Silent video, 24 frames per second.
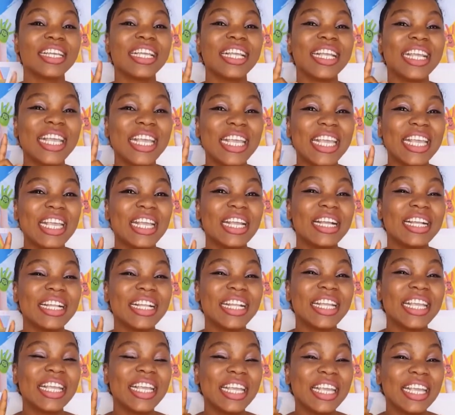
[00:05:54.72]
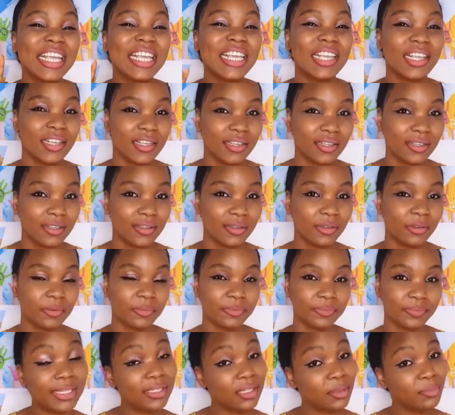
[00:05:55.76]
Ni. Ni.
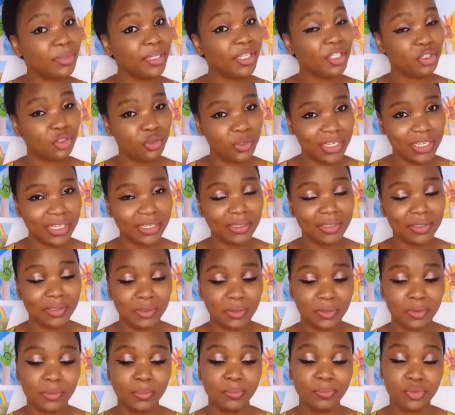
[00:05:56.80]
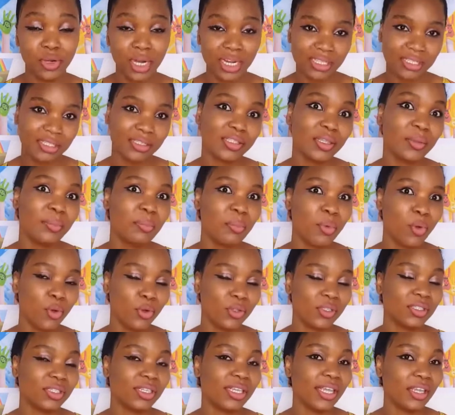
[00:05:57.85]
That's a bit tricky, so practice it
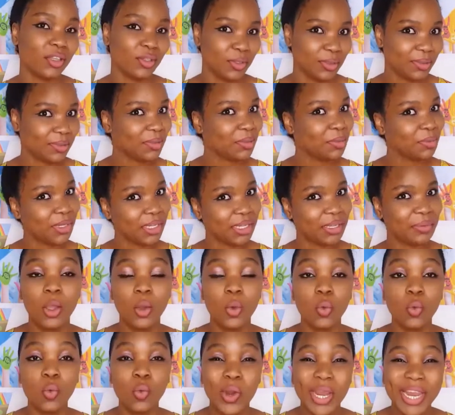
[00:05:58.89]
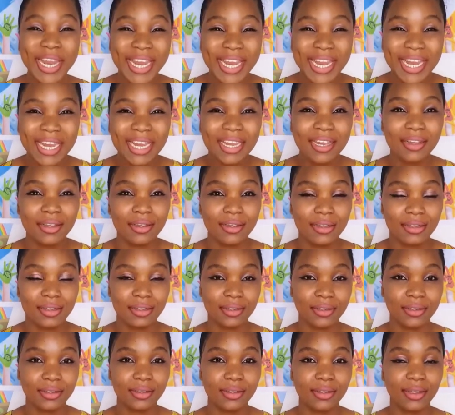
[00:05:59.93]
more to get used to it. Wing.
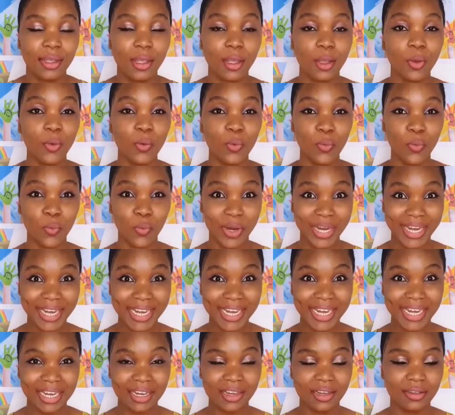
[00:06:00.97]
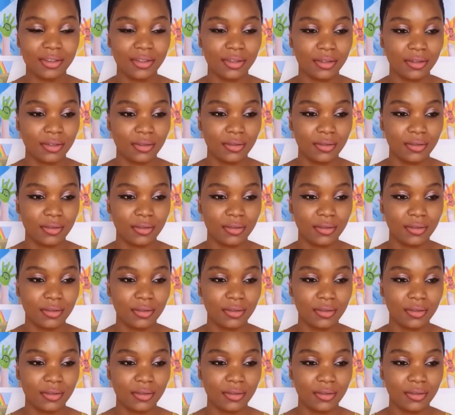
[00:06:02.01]
Wing.